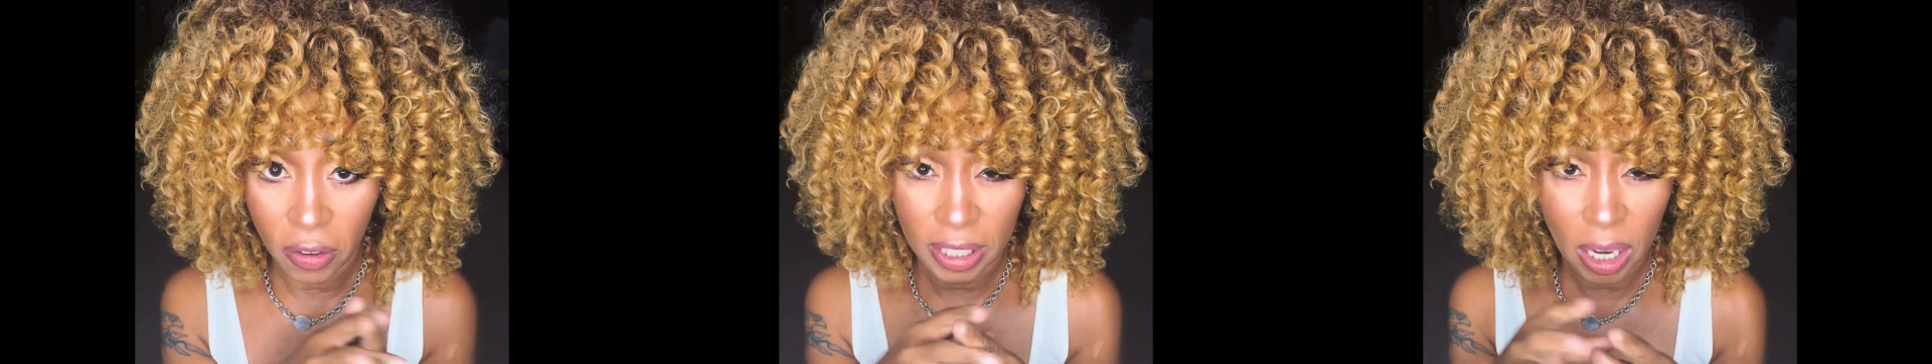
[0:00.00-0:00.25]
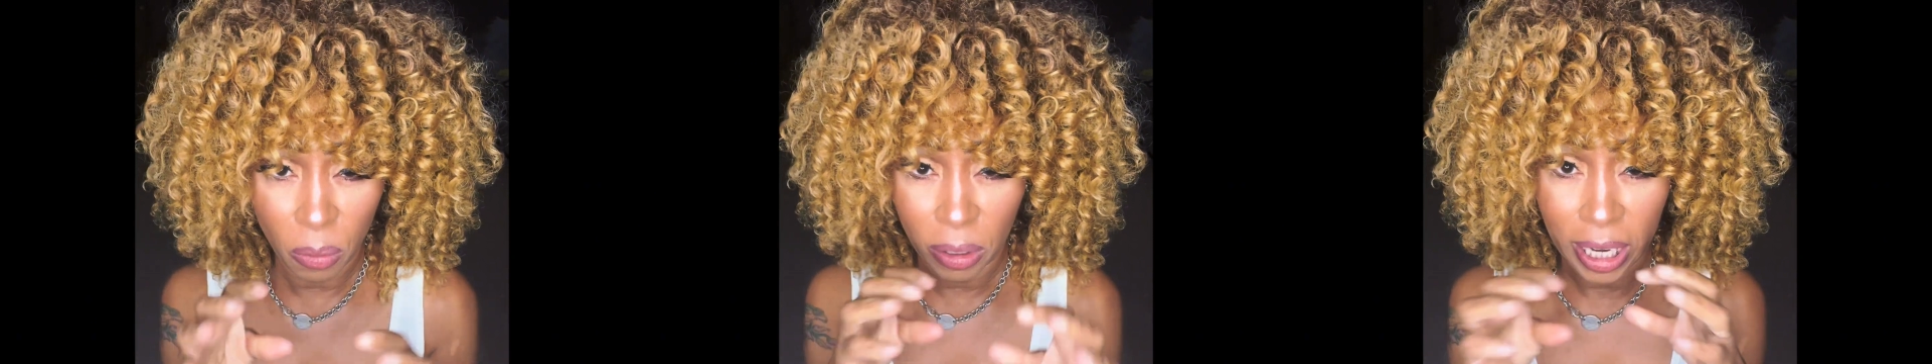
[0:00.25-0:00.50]
and
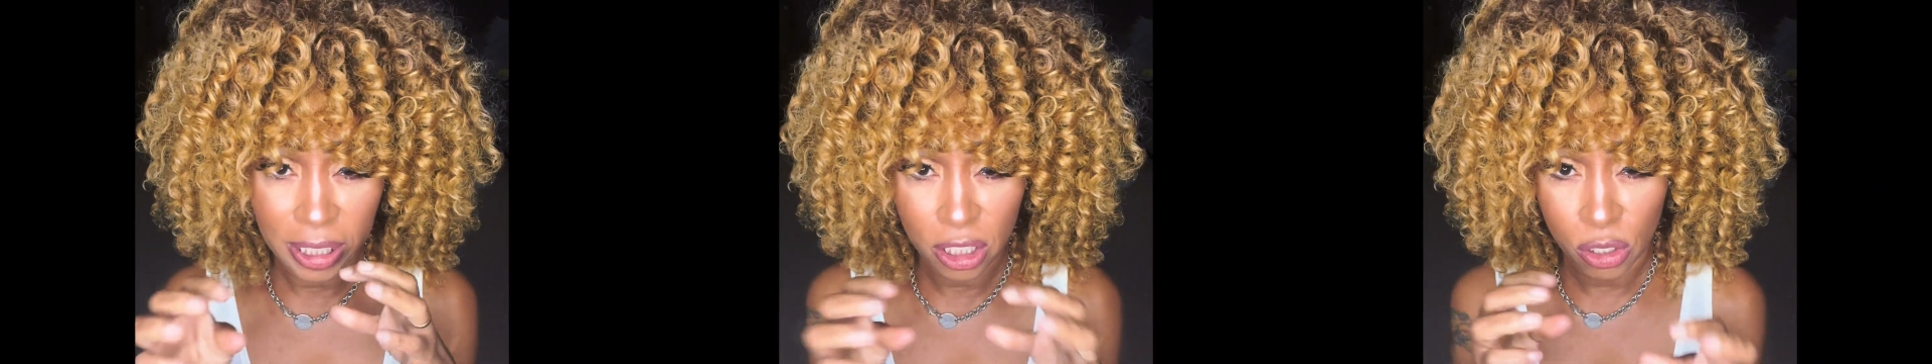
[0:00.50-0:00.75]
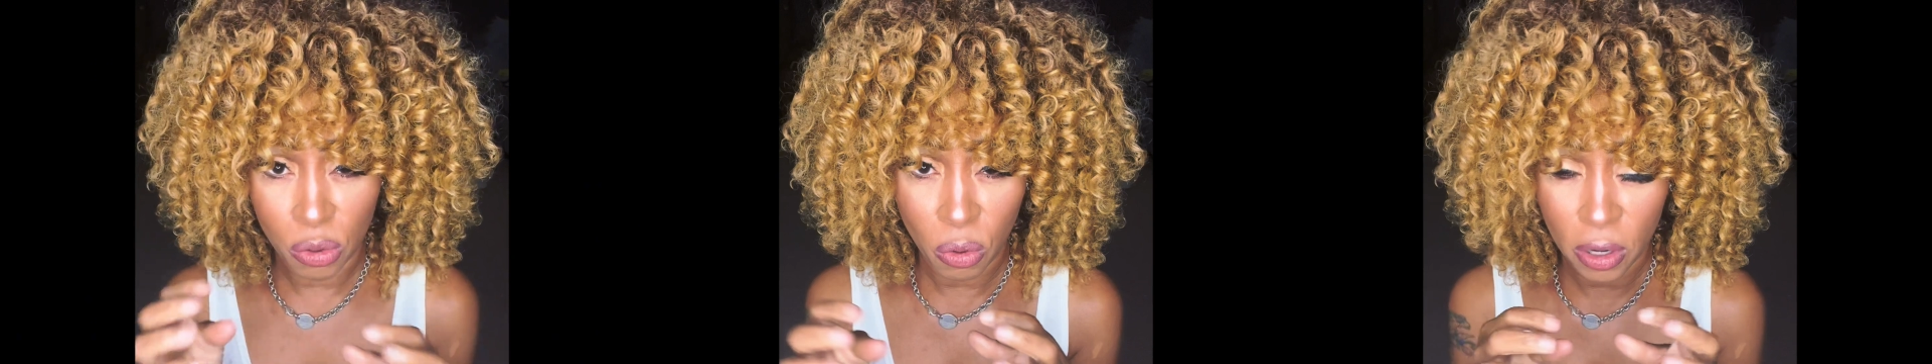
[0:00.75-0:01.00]
they were like
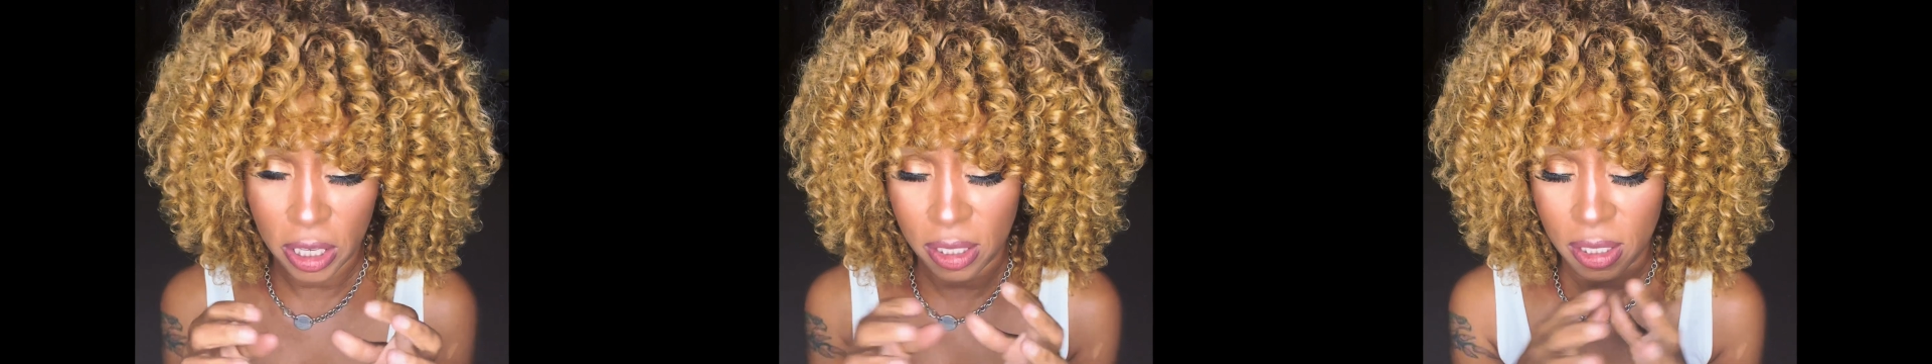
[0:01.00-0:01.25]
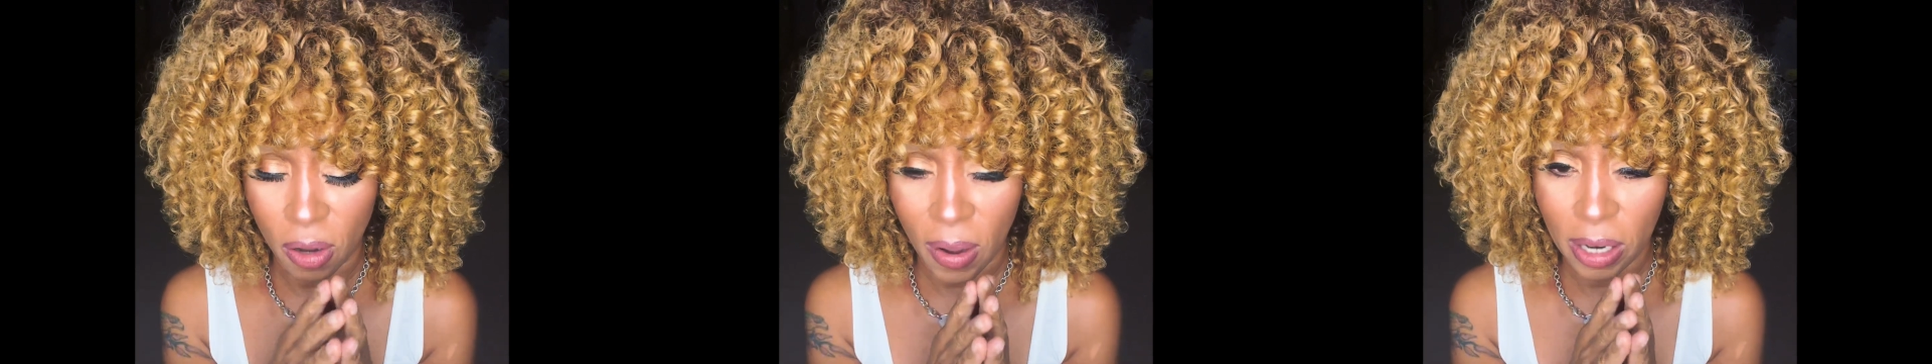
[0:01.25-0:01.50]
distorted.
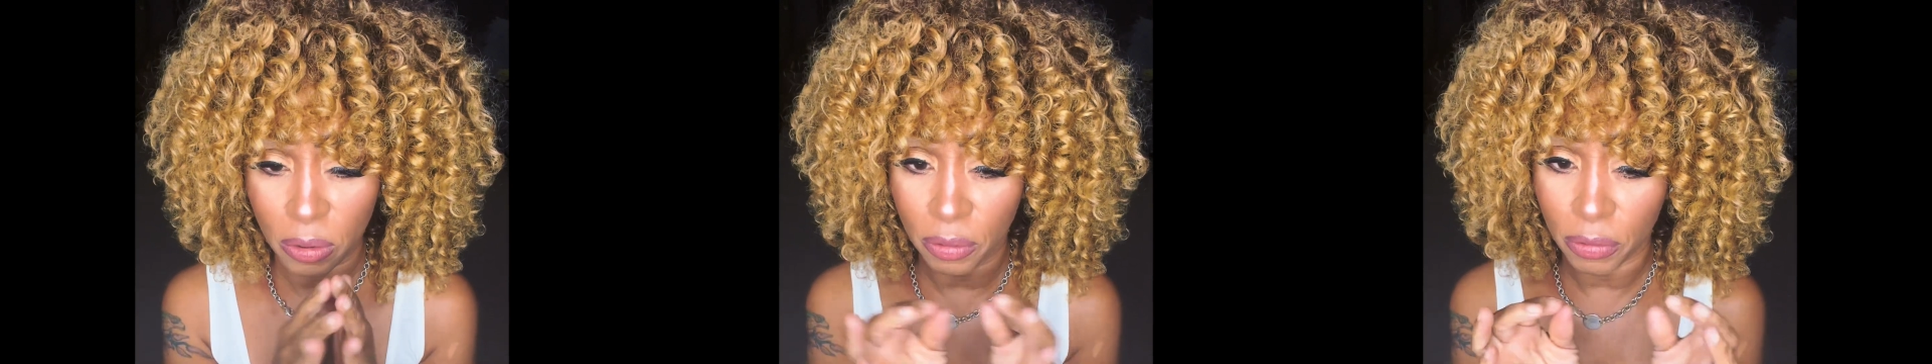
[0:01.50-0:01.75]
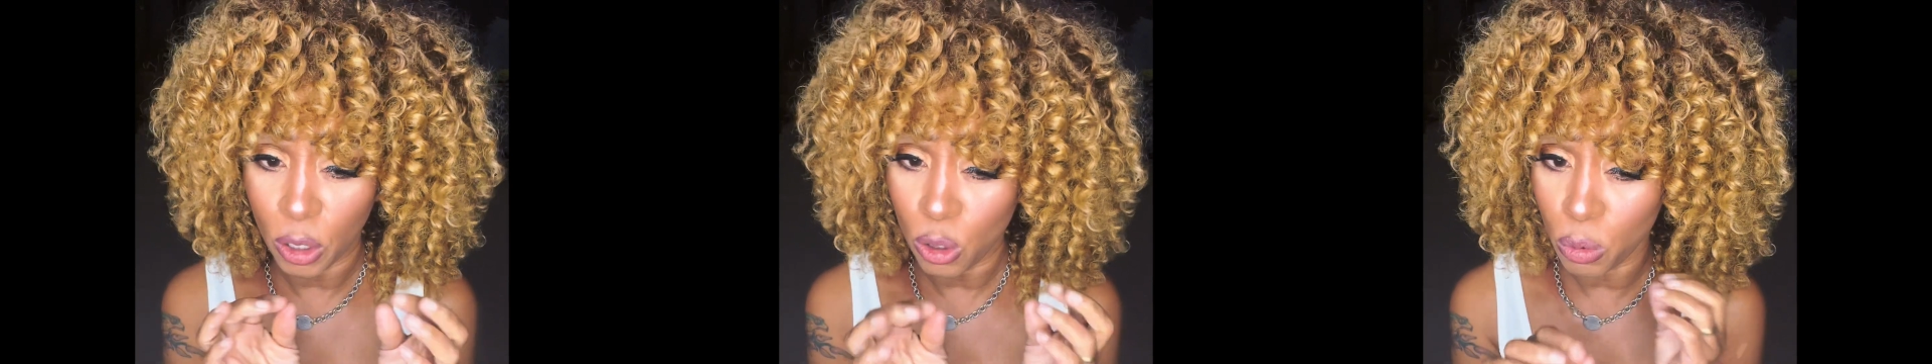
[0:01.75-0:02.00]
So I don't know
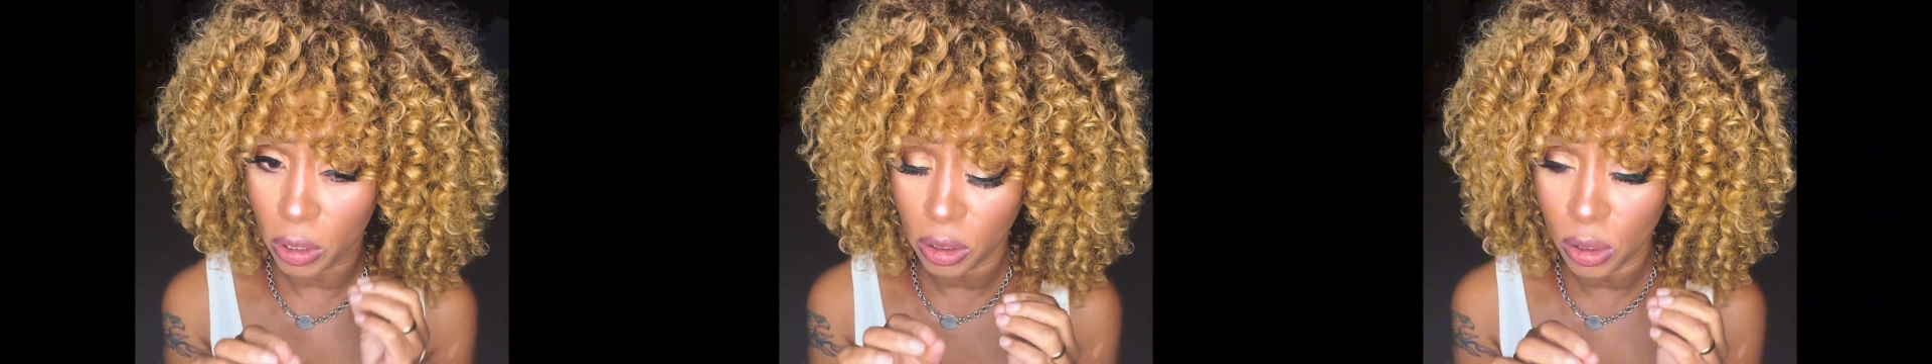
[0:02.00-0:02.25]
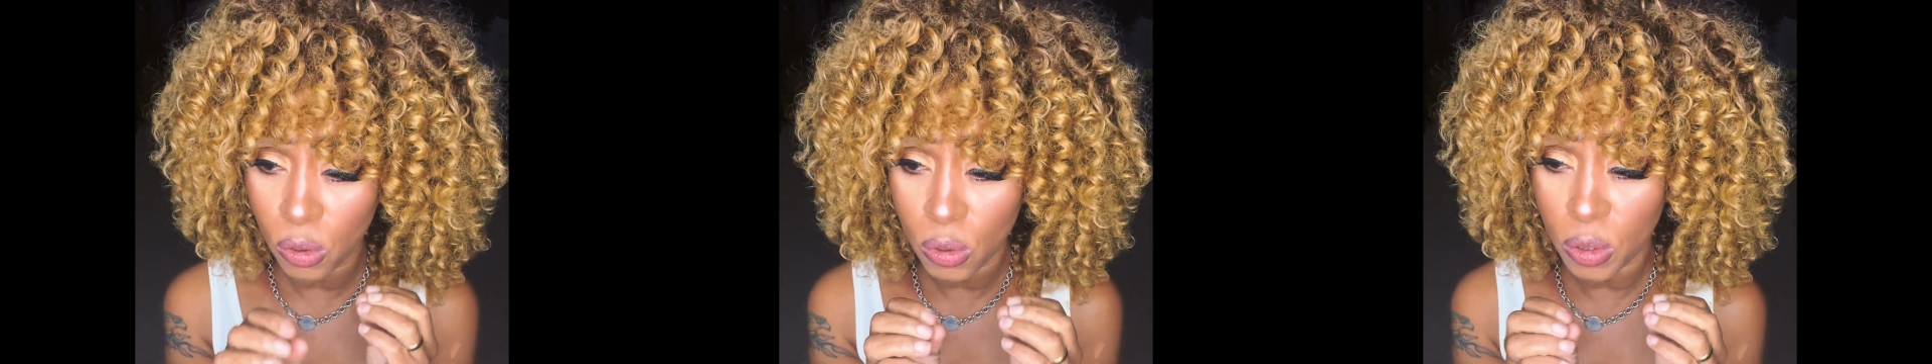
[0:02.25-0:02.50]
if those were
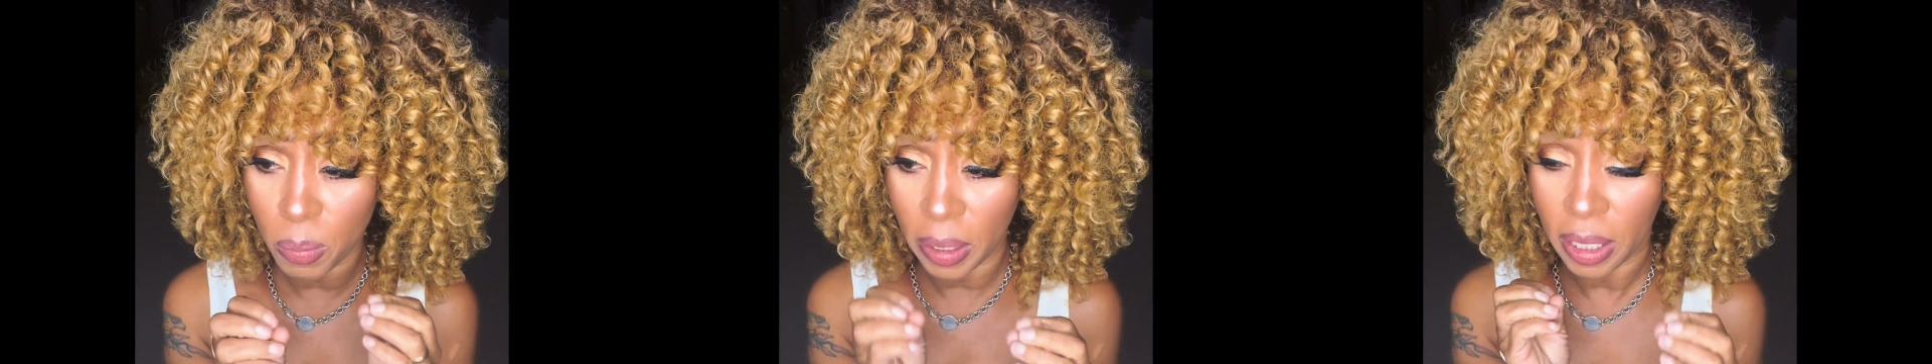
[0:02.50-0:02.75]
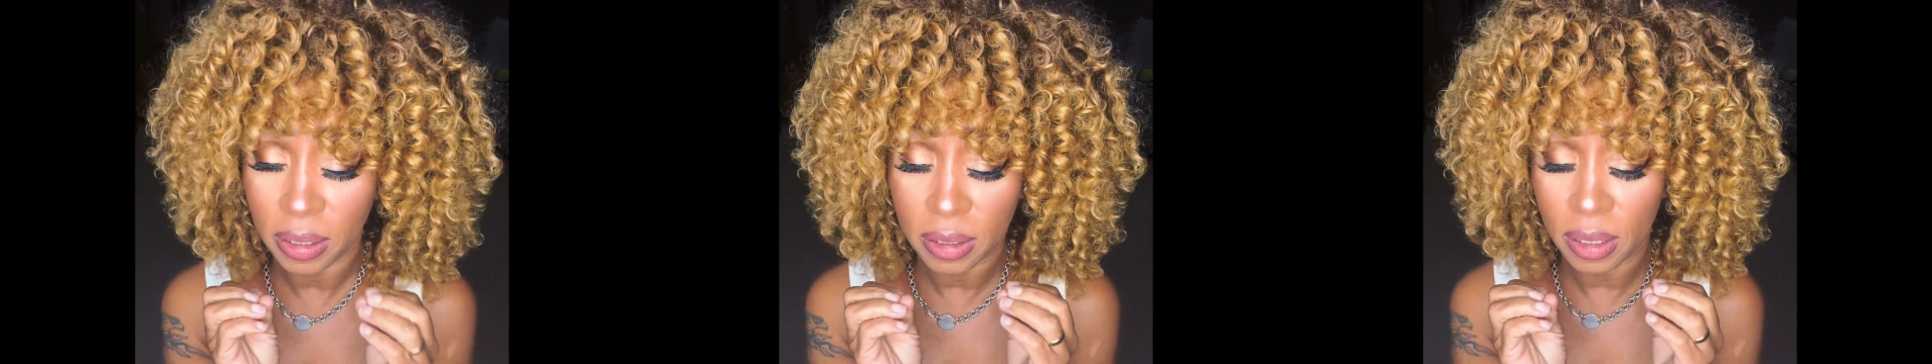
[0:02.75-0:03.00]
clues, but